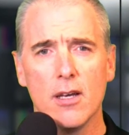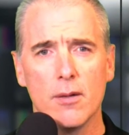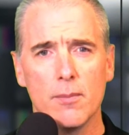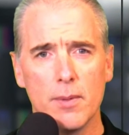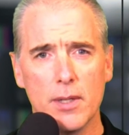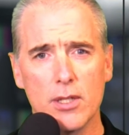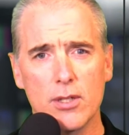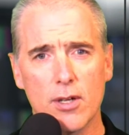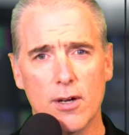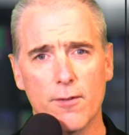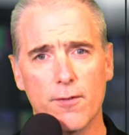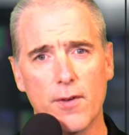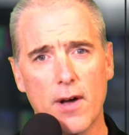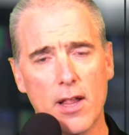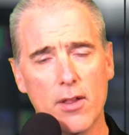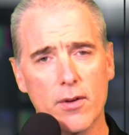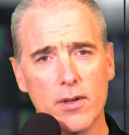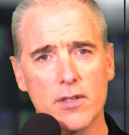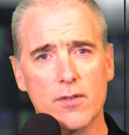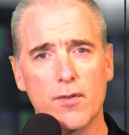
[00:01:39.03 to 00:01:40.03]
Be sure to
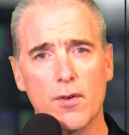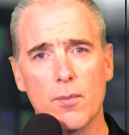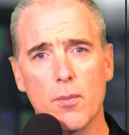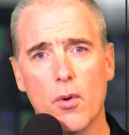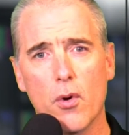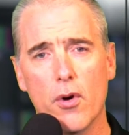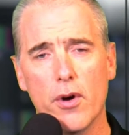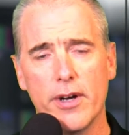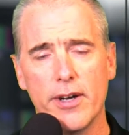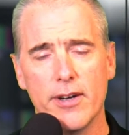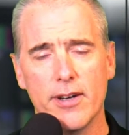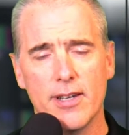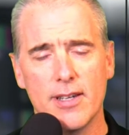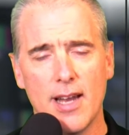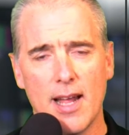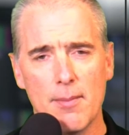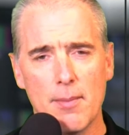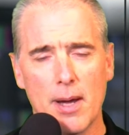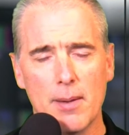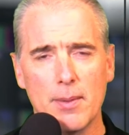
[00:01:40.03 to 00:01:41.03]
follow us for more here at
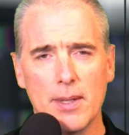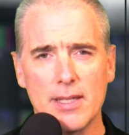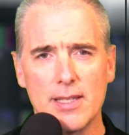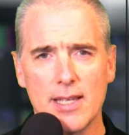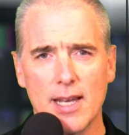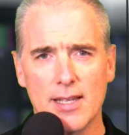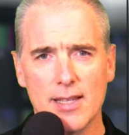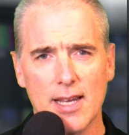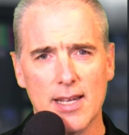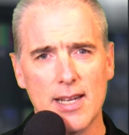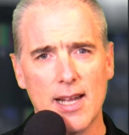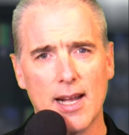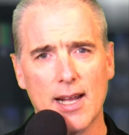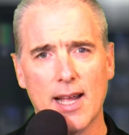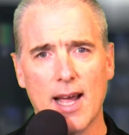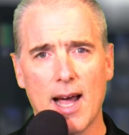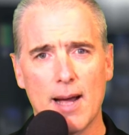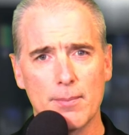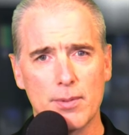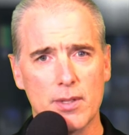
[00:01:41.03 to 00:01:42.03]

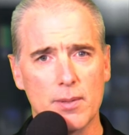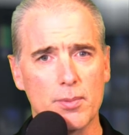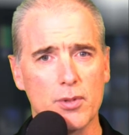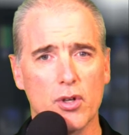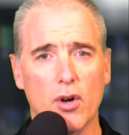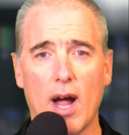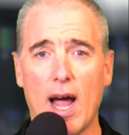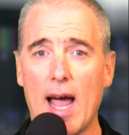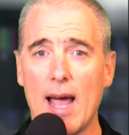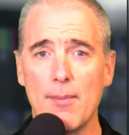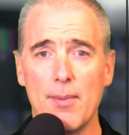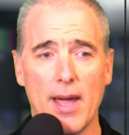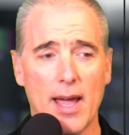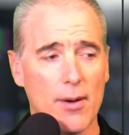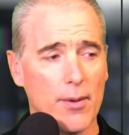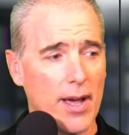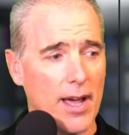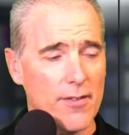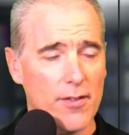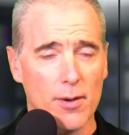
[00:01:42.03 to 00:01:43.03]
MIBTonline.com. Subscribe. Hey,
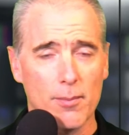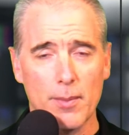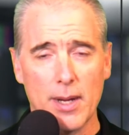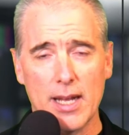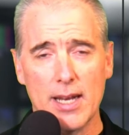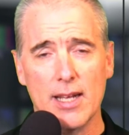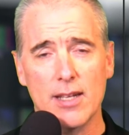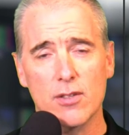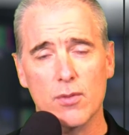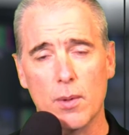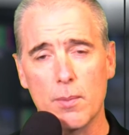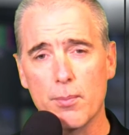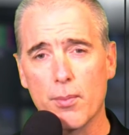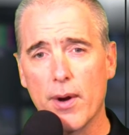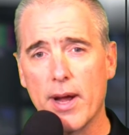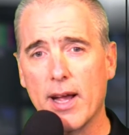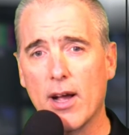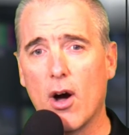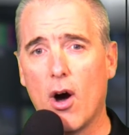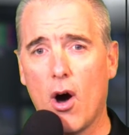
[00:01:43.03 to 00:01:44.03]
we have our meetings. We
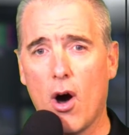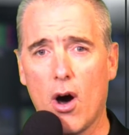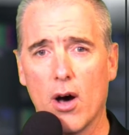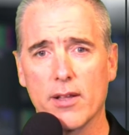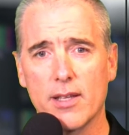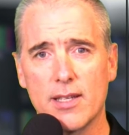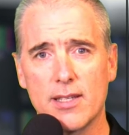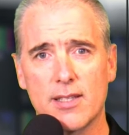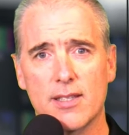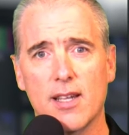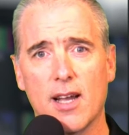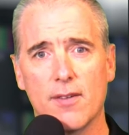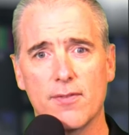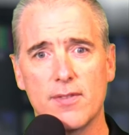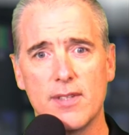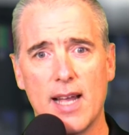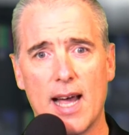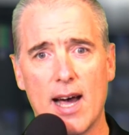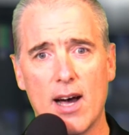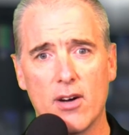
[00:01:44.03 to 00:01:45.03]
break all this stuff
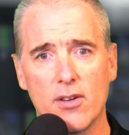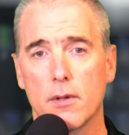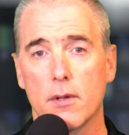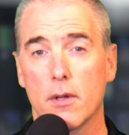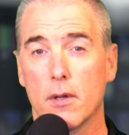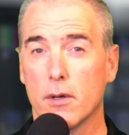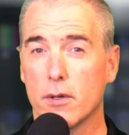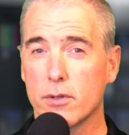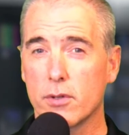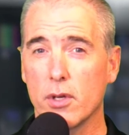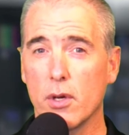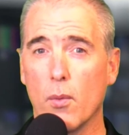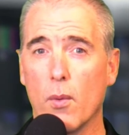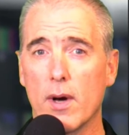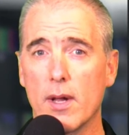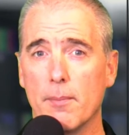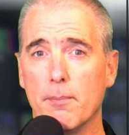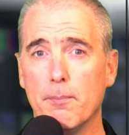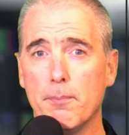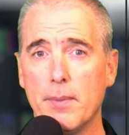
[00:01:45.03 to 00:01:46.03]
down. So you
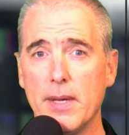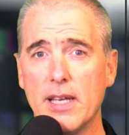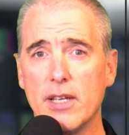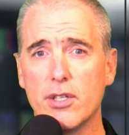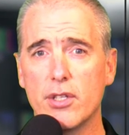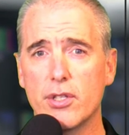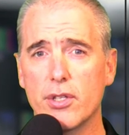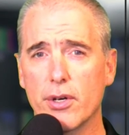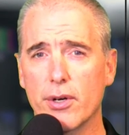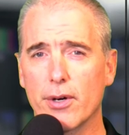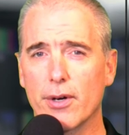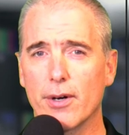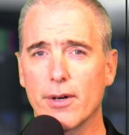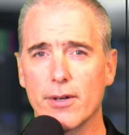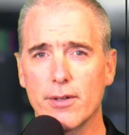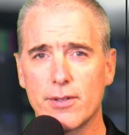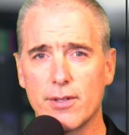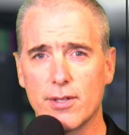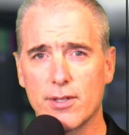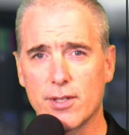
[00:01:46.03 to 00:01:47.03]
want to be
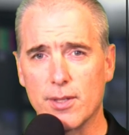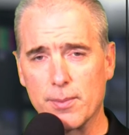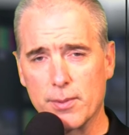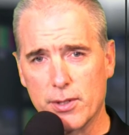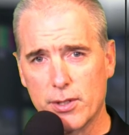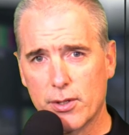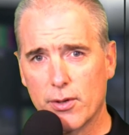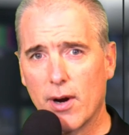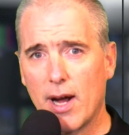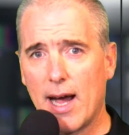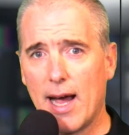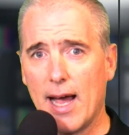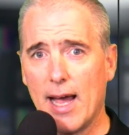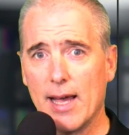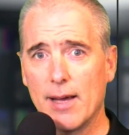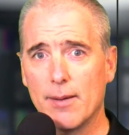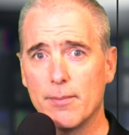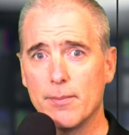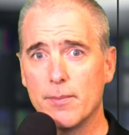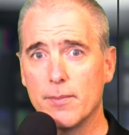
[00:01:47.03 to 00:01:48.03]
sure to
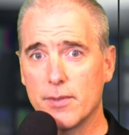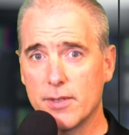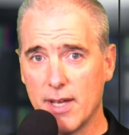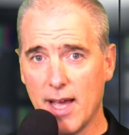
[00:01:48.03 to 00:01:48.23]
subscribe to